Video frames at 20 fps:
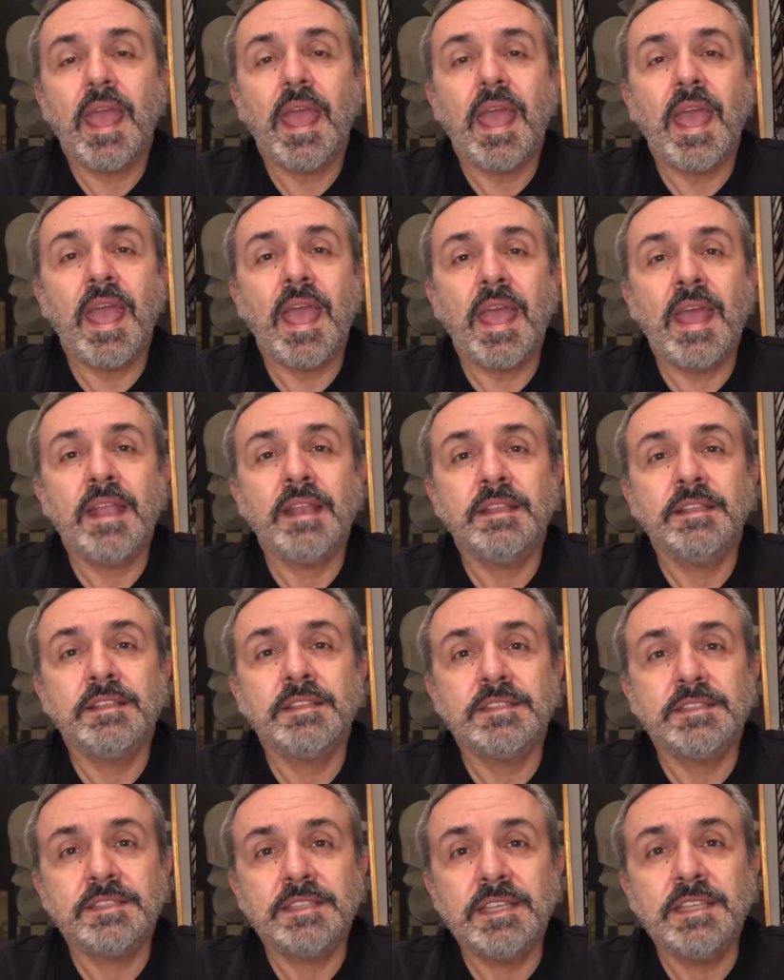And
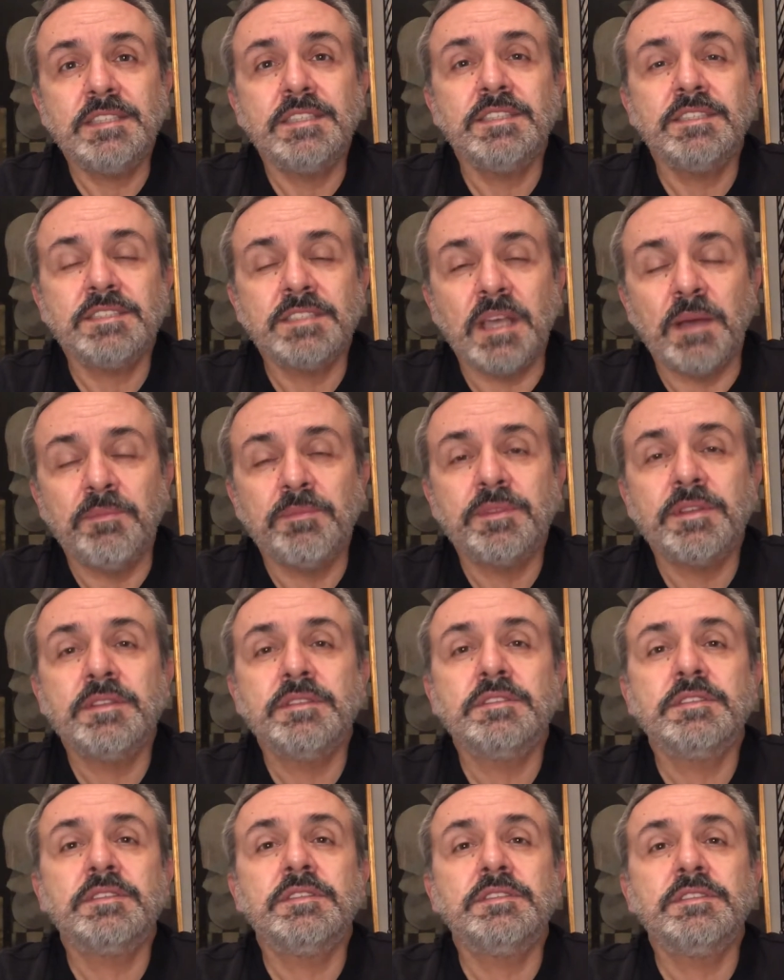this is
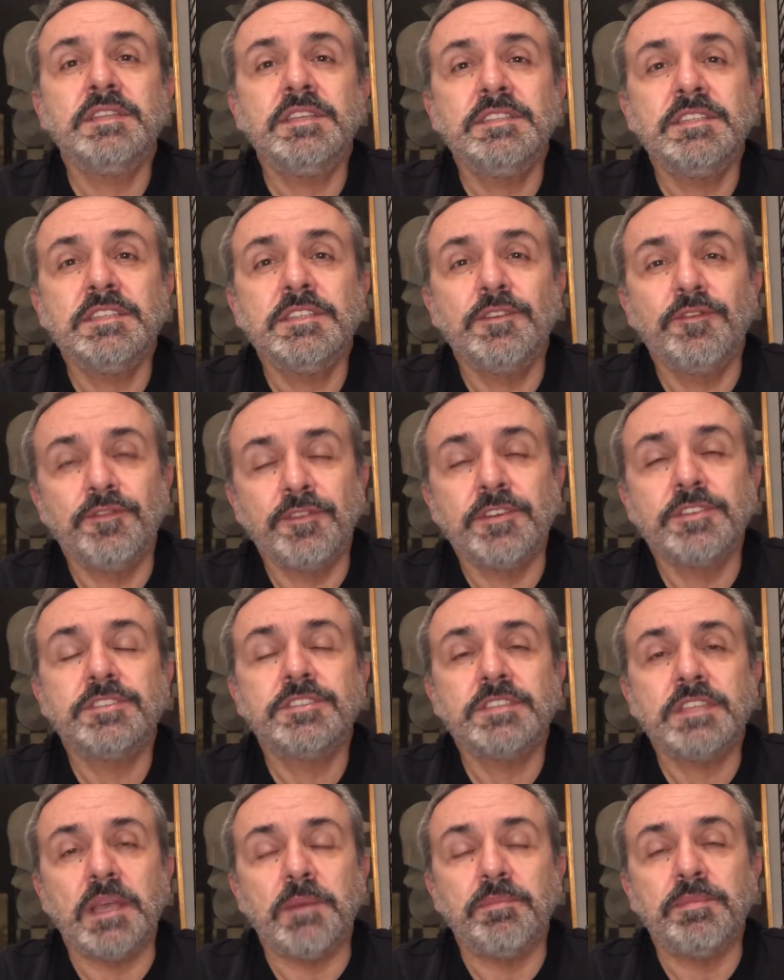the first
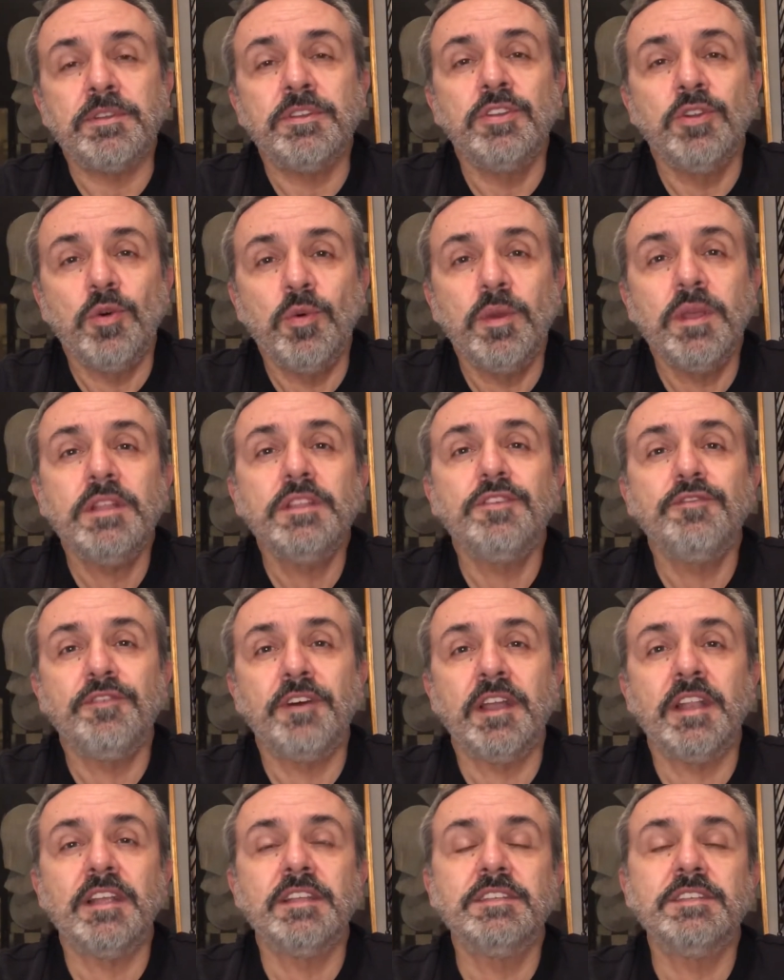step, knowing the
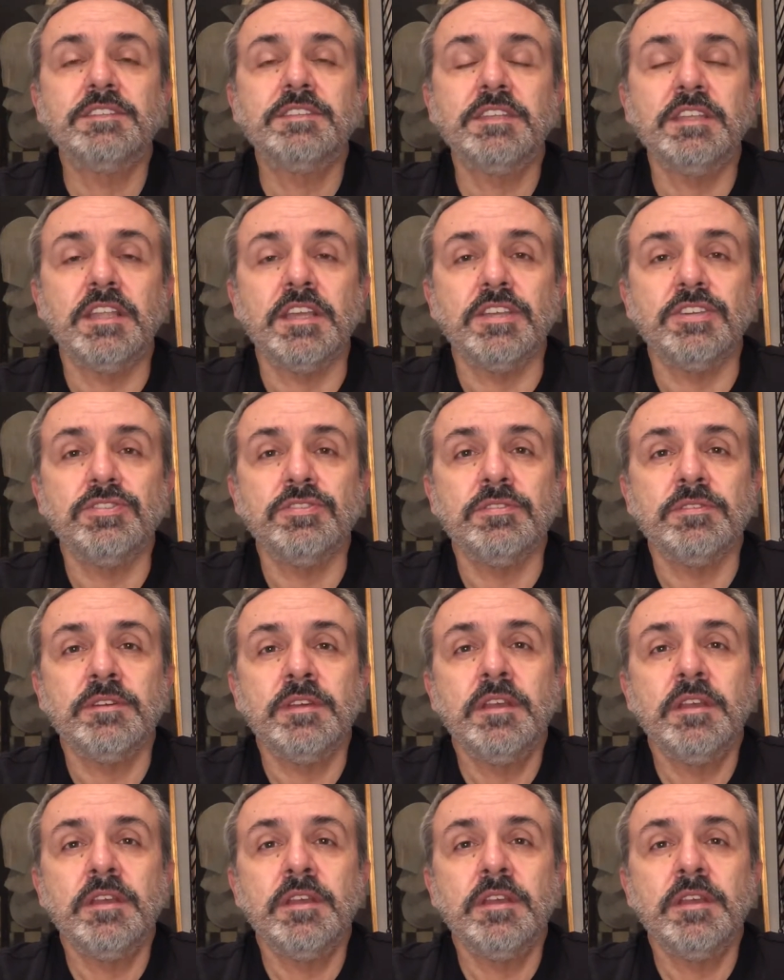final destination,